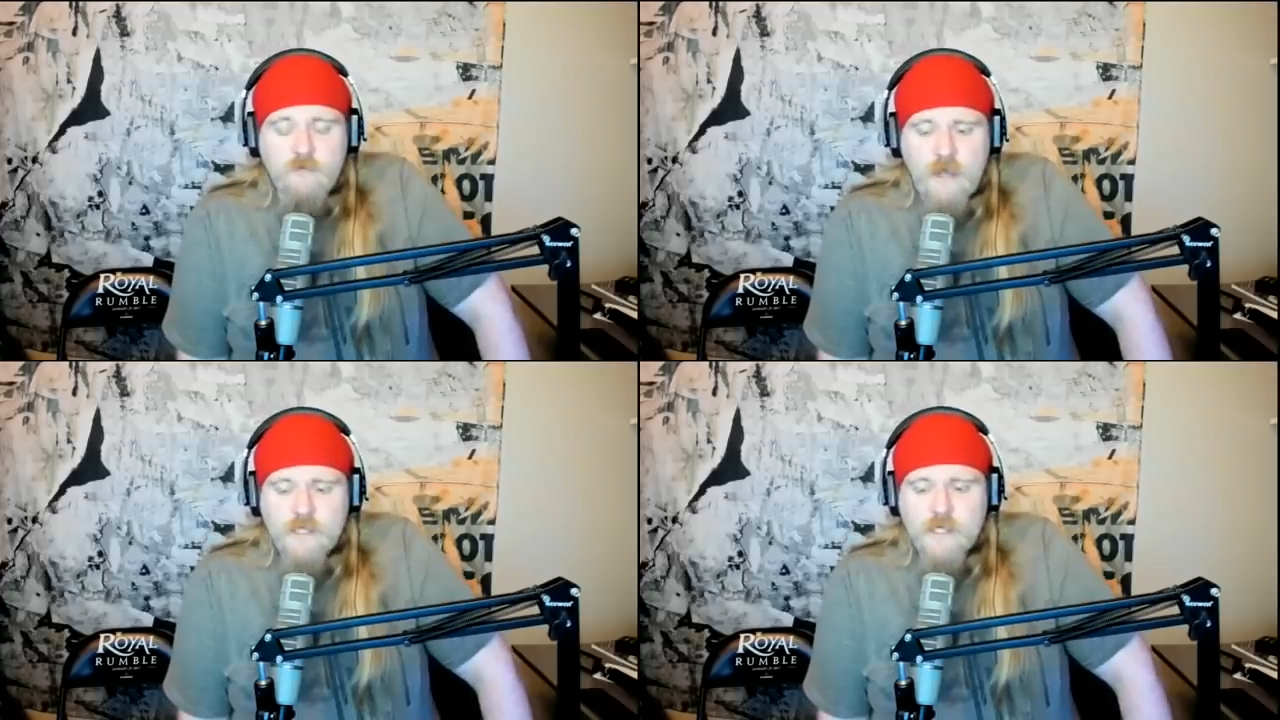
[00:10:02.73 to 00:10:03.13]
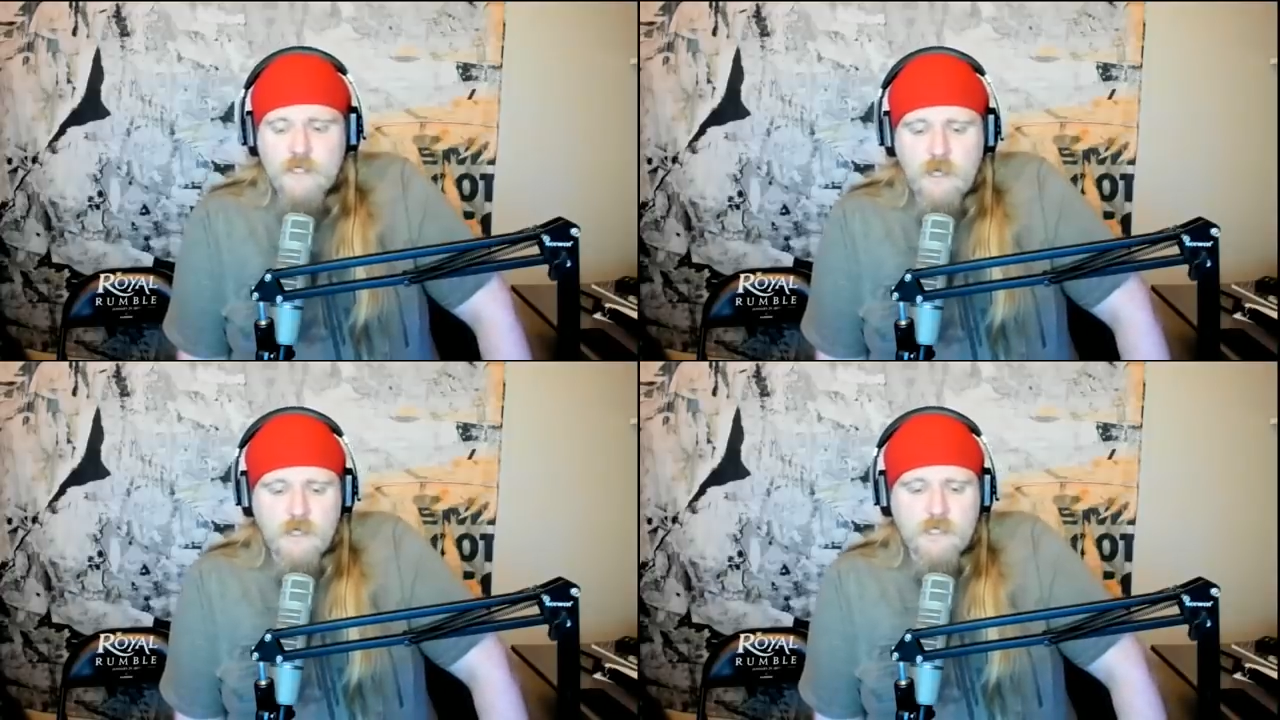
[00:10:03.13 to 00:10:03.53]

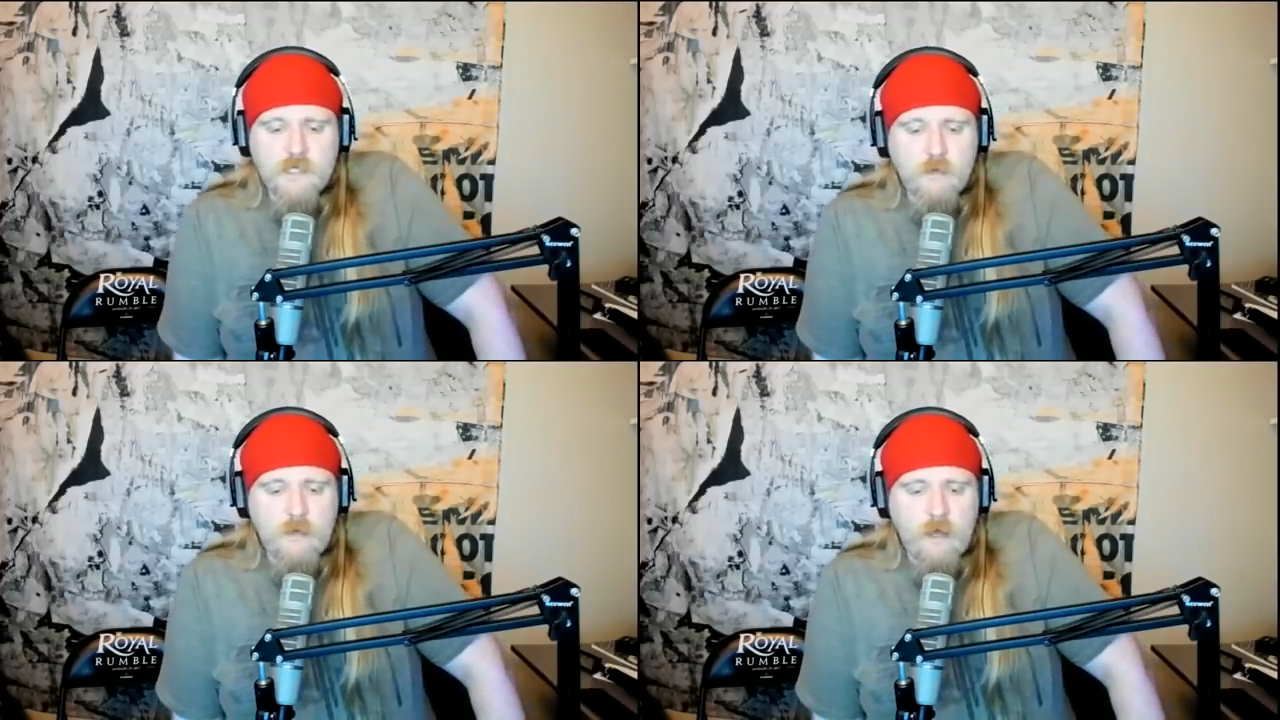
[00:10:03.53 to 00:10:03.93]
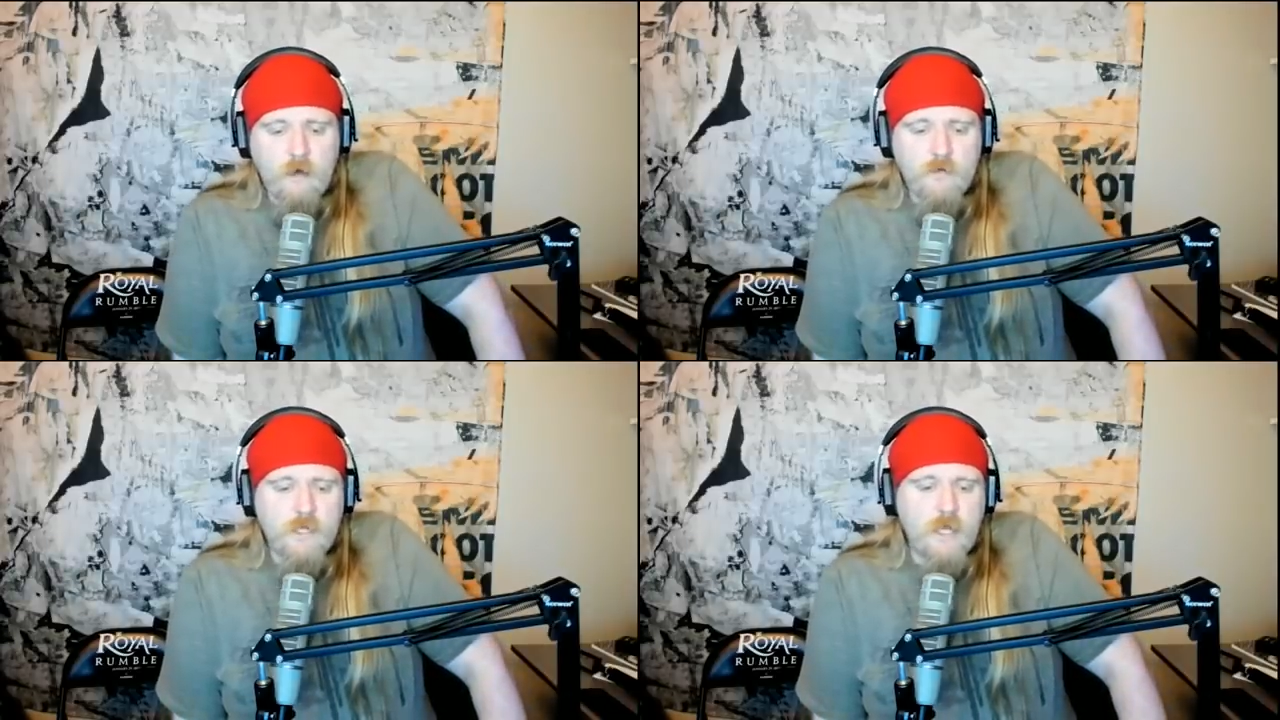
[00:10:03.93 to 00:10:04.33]
asked us
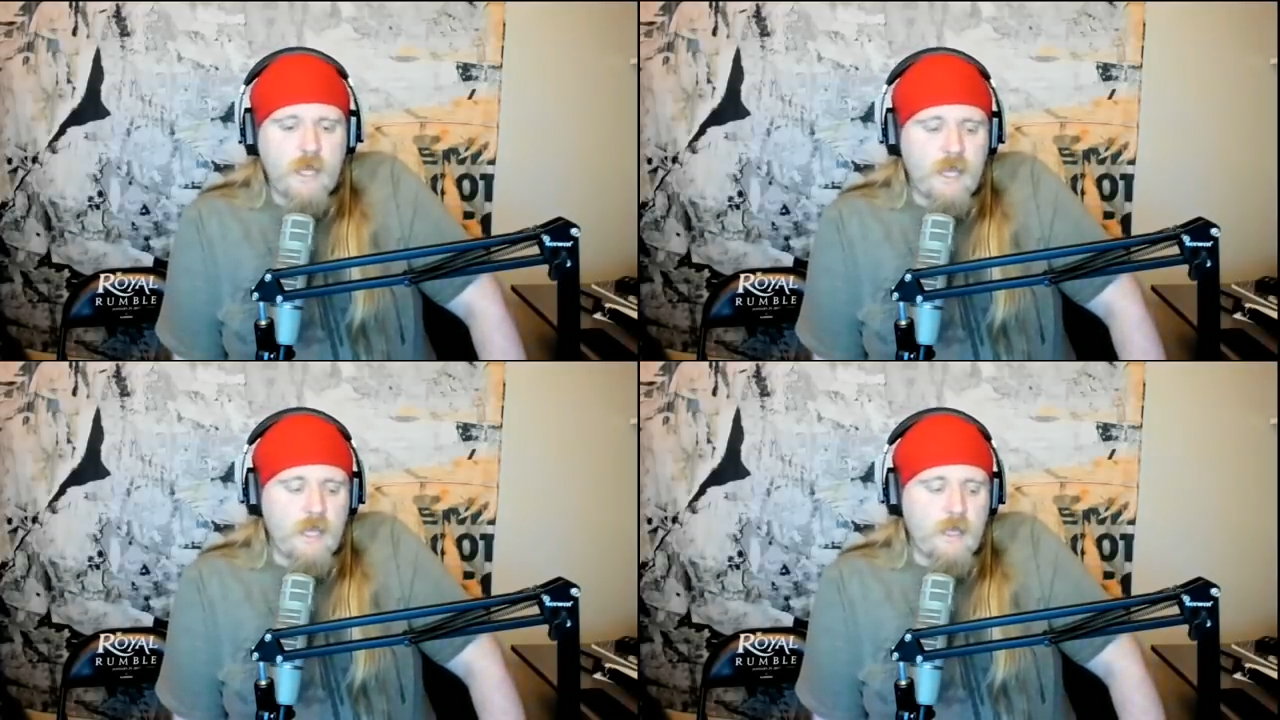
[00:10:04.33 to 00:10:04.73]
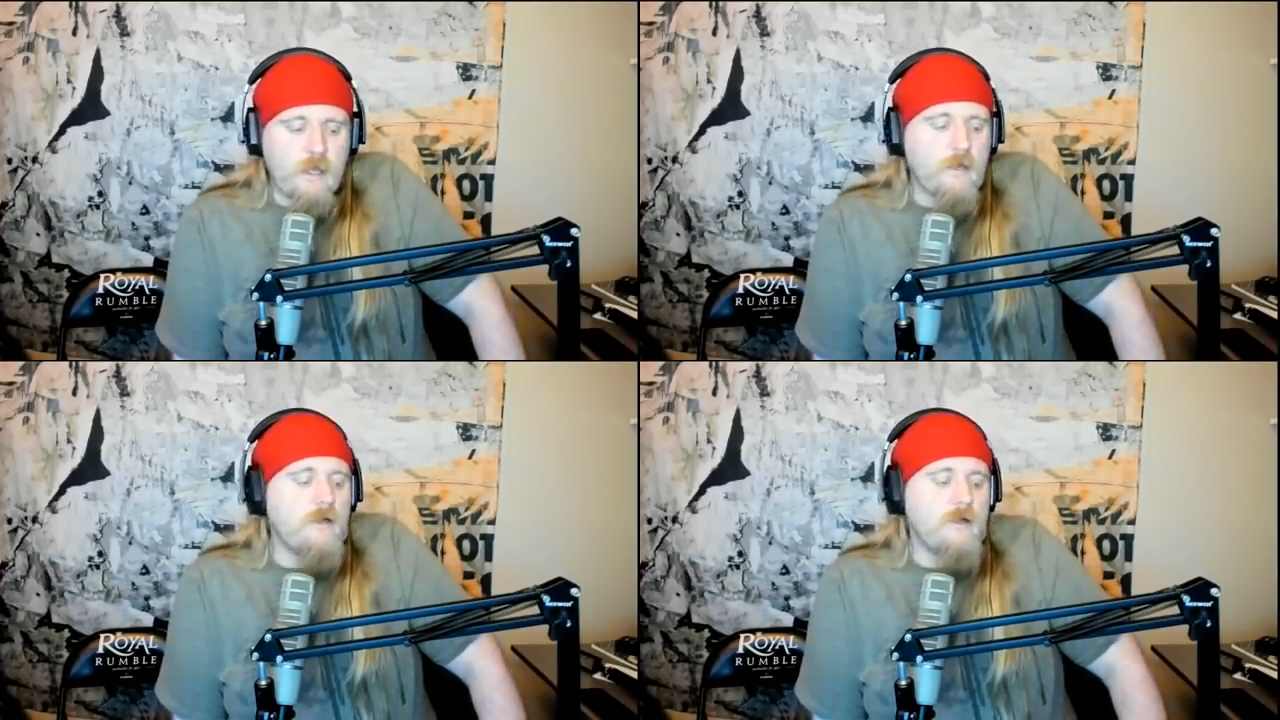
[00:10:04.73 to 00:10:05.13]
about
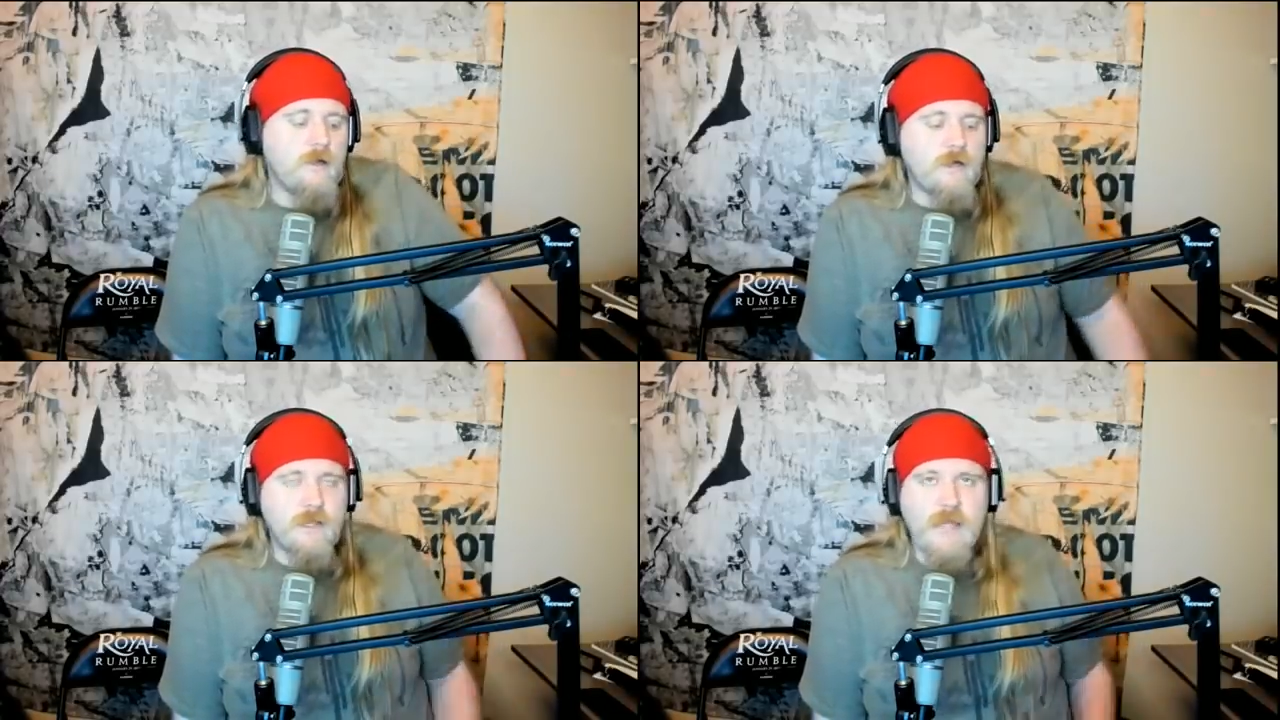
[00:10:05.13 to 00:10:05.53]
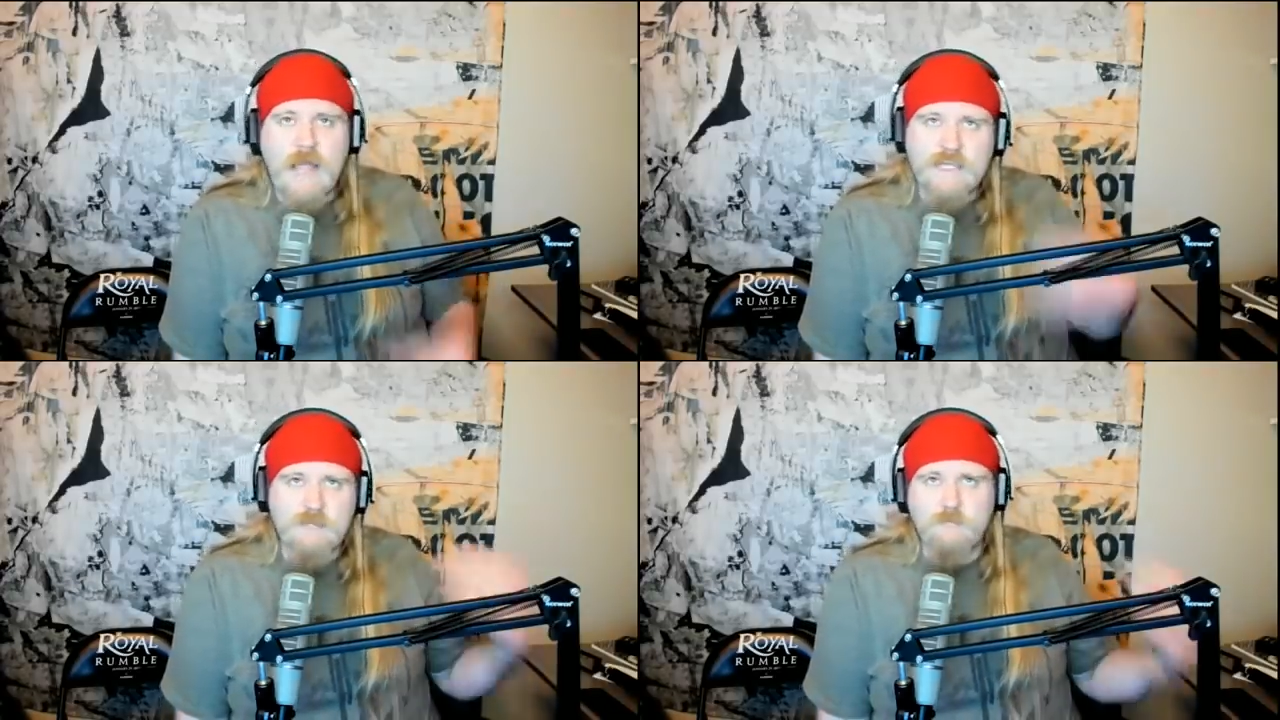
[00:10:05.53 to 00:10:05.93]
a
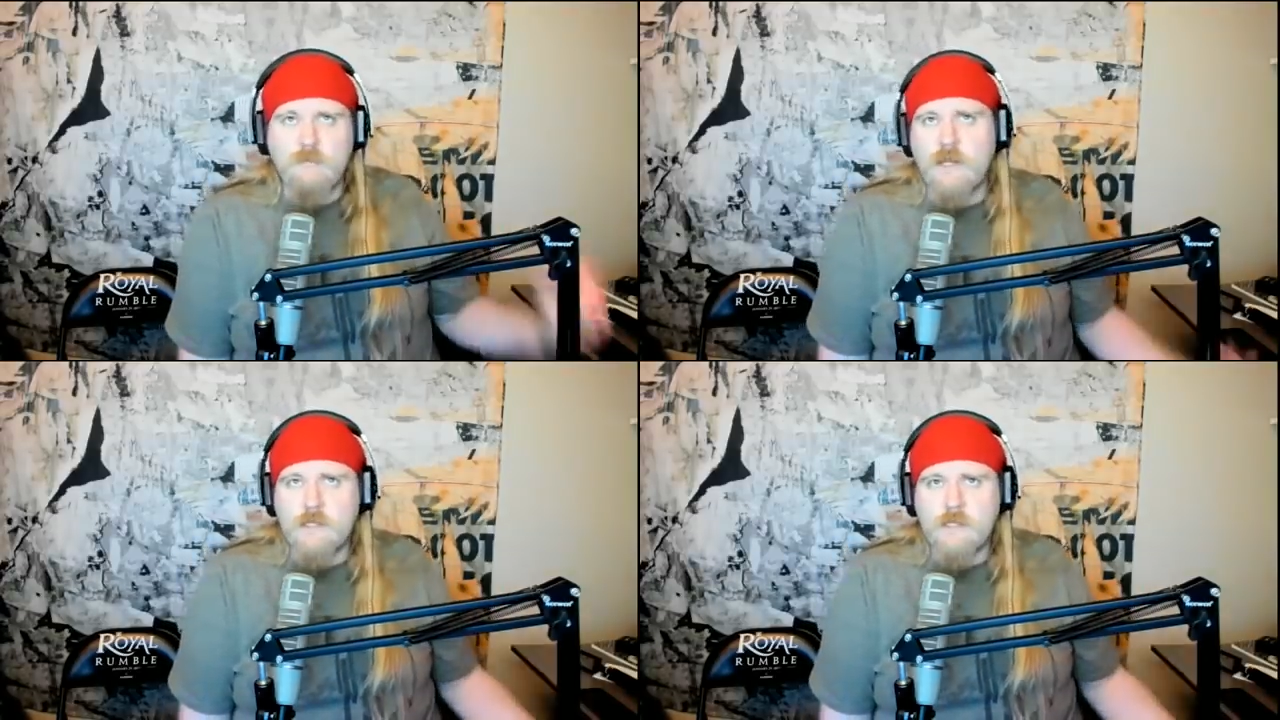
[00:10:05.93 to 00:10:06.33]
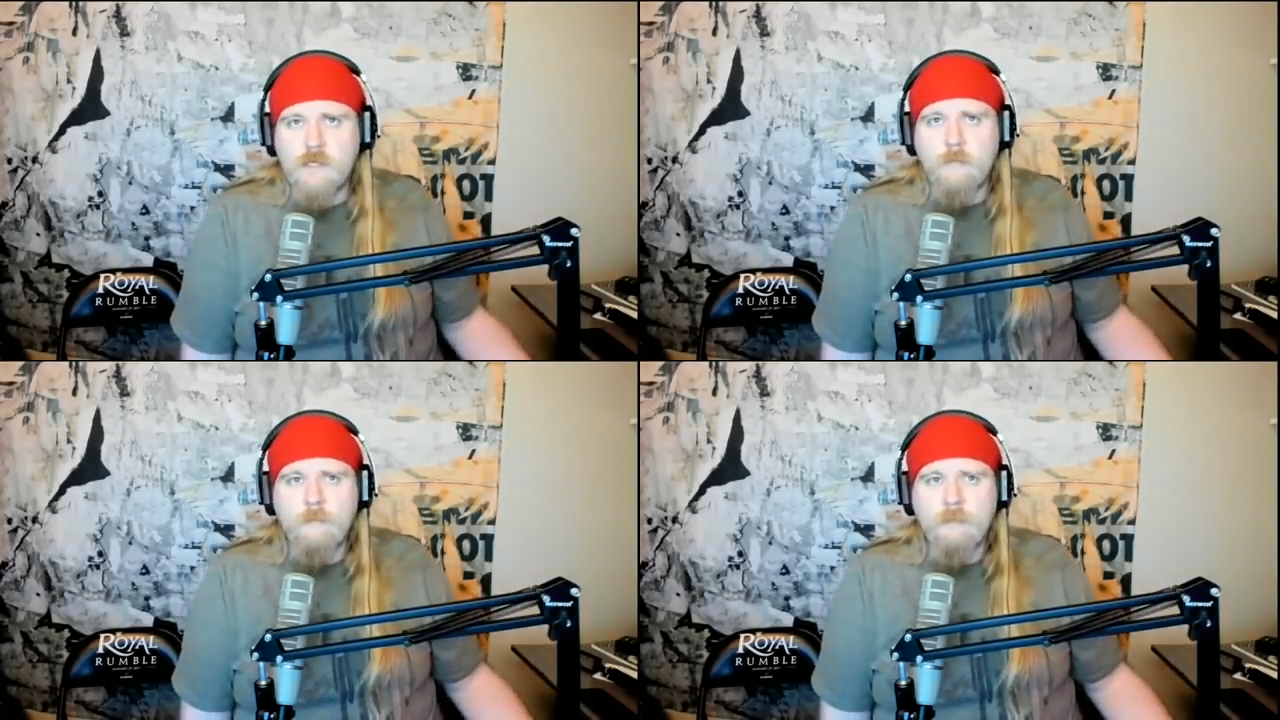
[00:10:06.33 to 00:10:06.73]
last minute